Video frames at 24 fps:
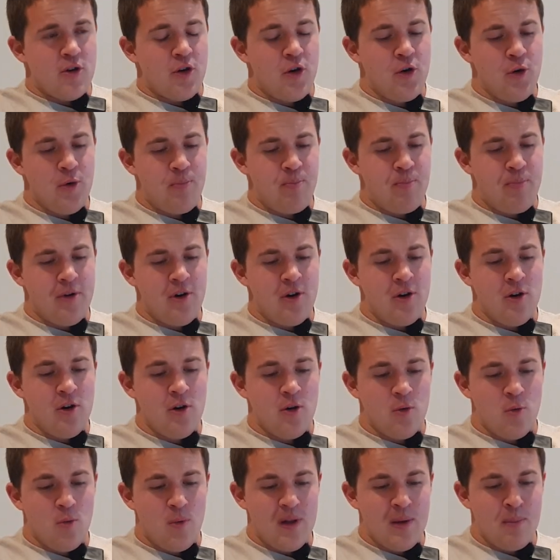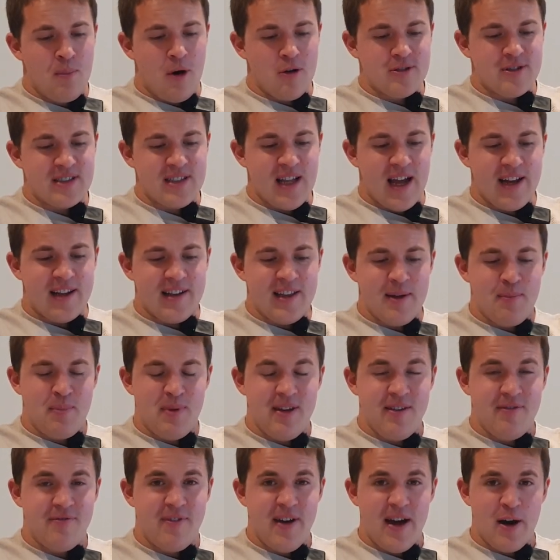Hooper will most likely
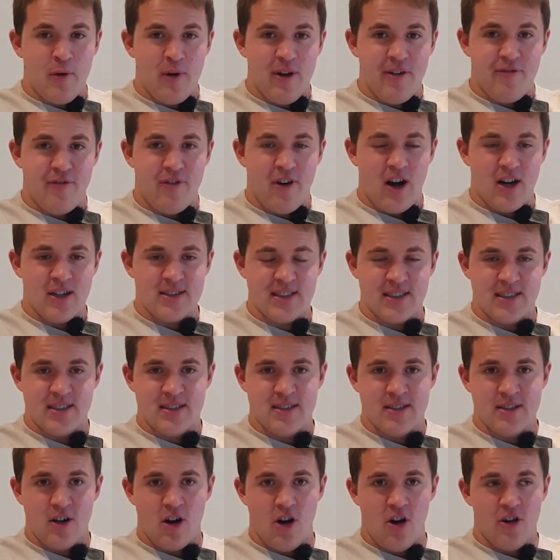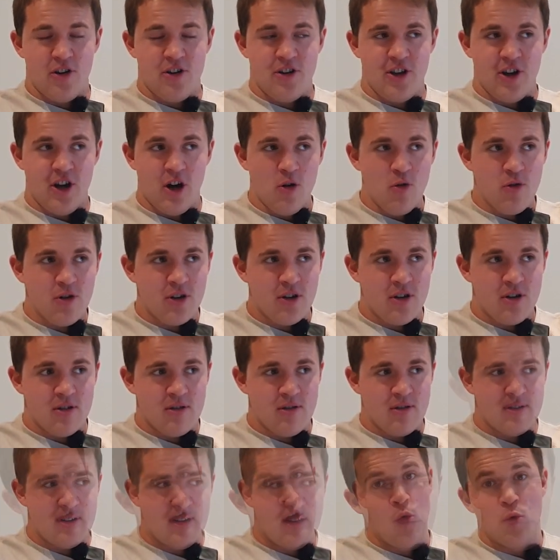be very fast on the yoke,
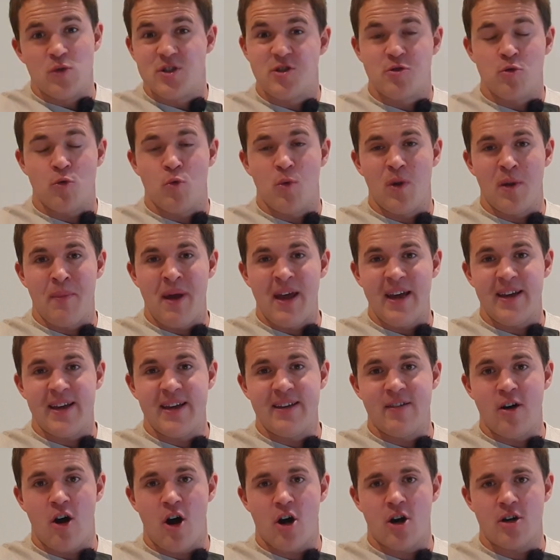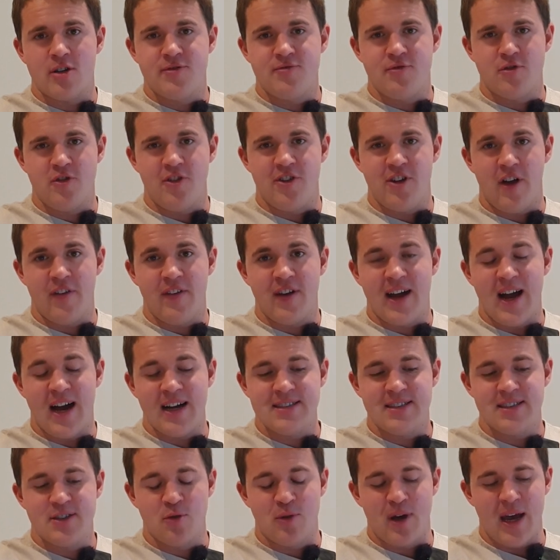which will make it hard for the other
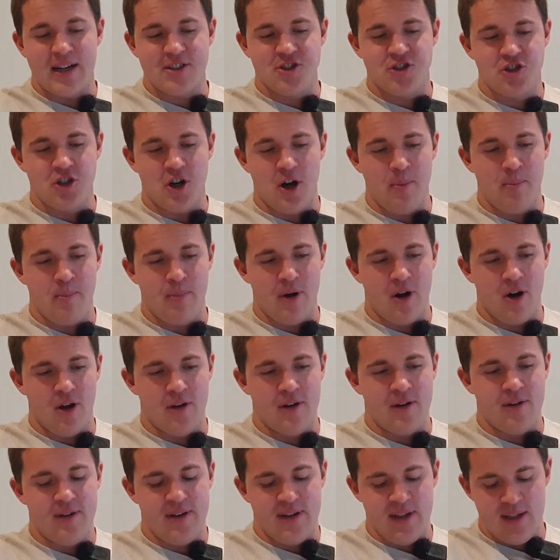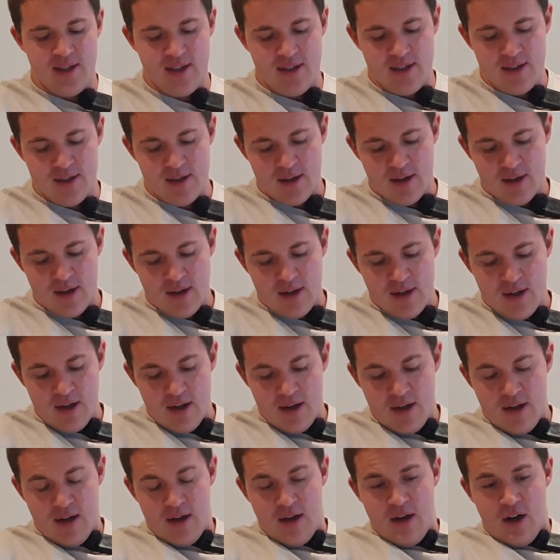guys to catch up on the
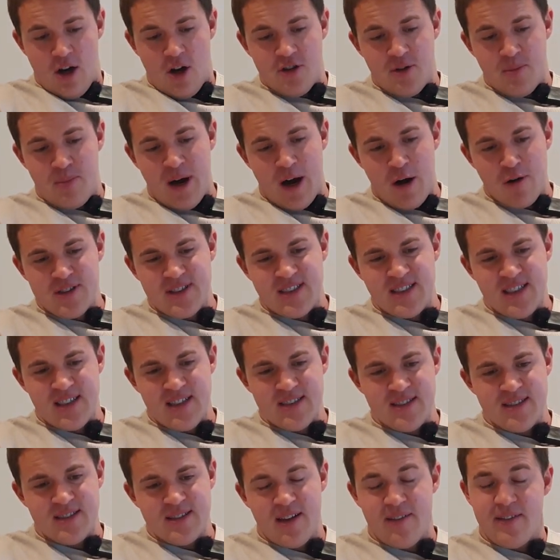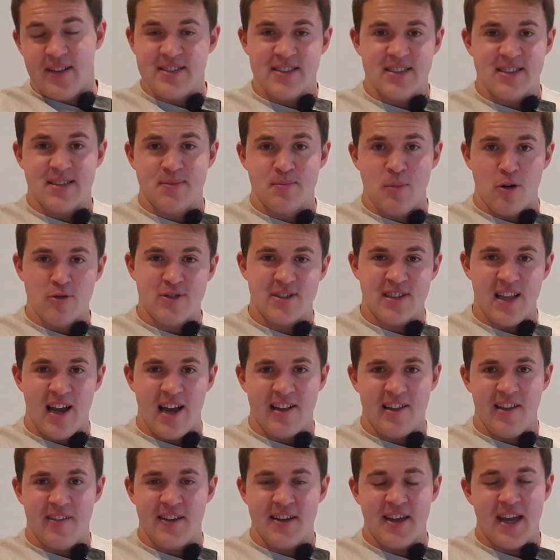power stairs. This is most
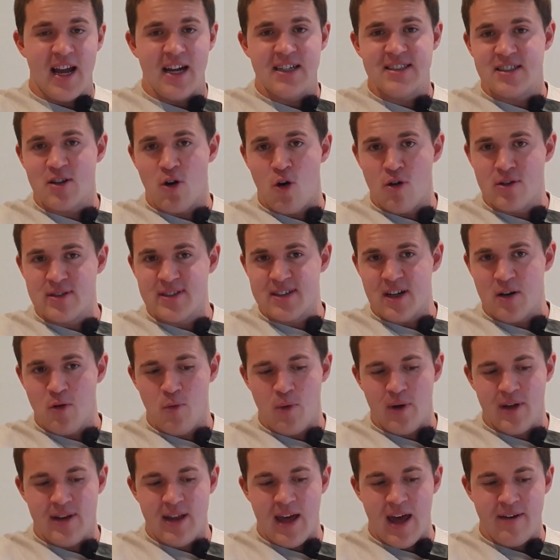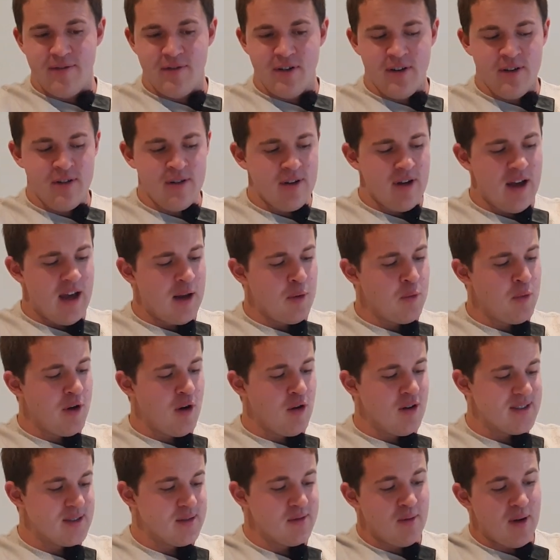likely the case also with Evan, and we
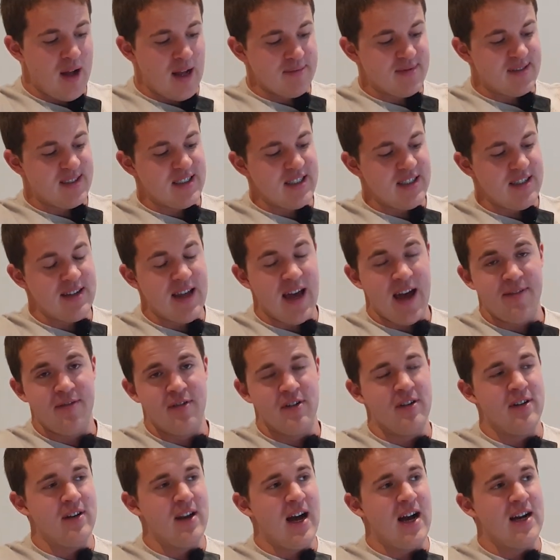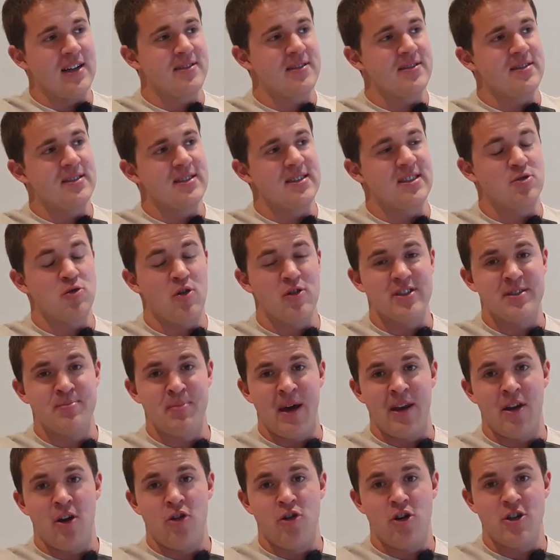also have seen Evan at the Strongest
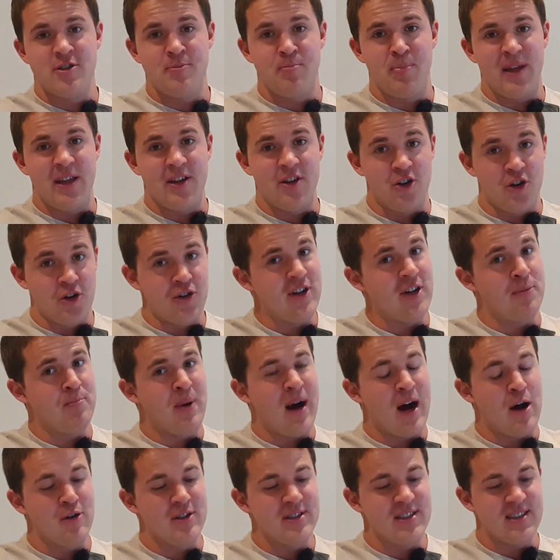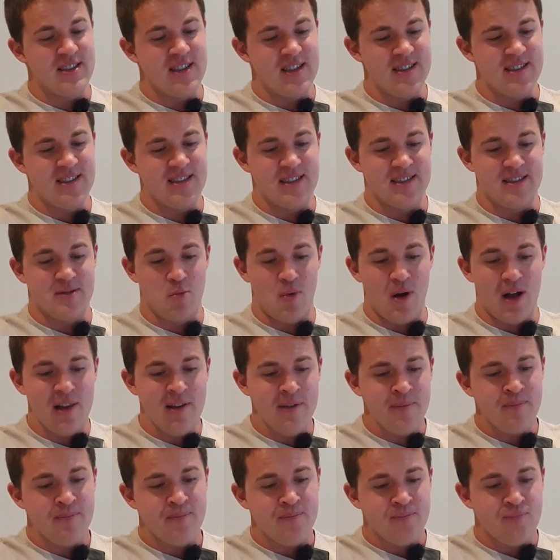Man on Earth being good at power stairs as
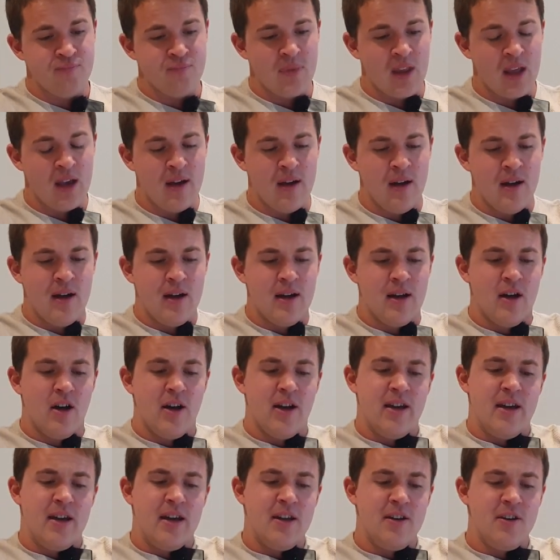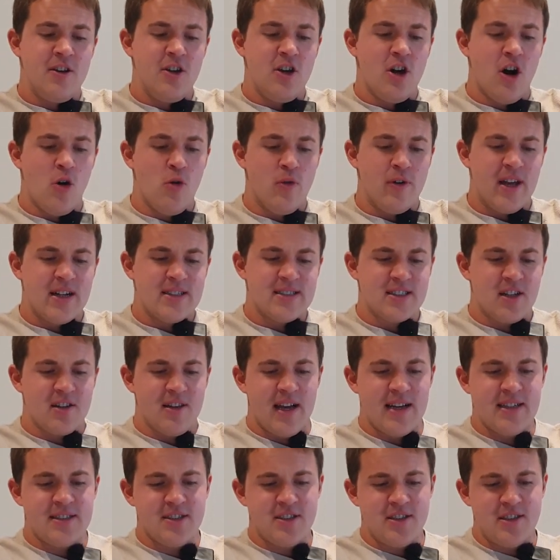well. In the yoke
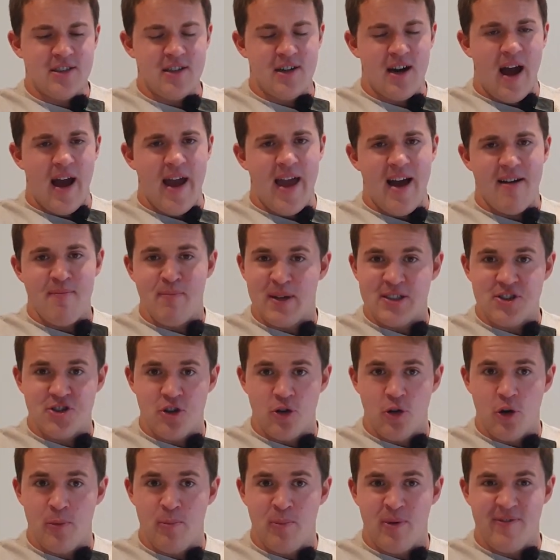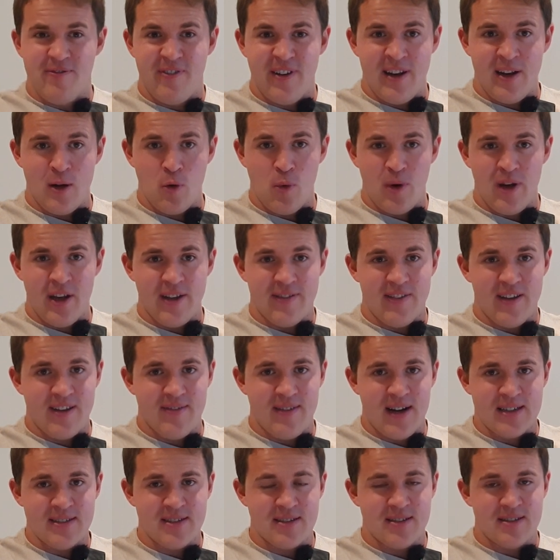escalator, I have Mitchell Hooper winning the
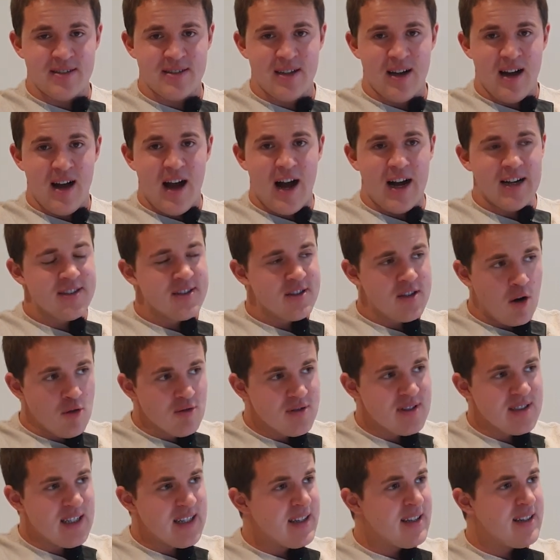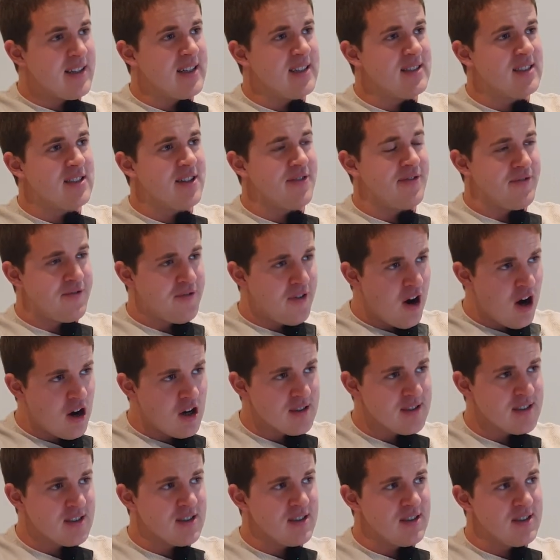event. I don't think he's the
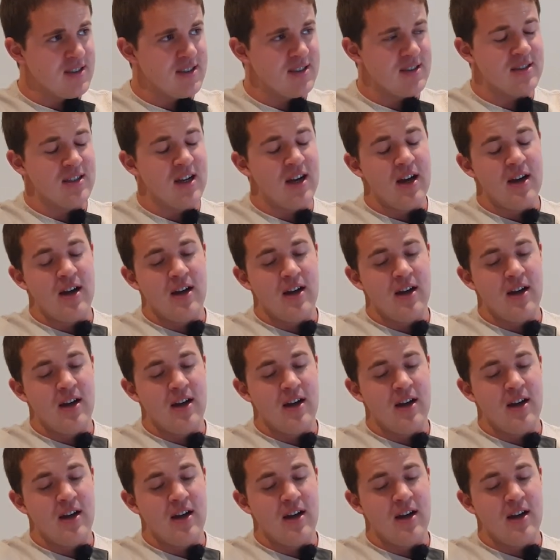fastest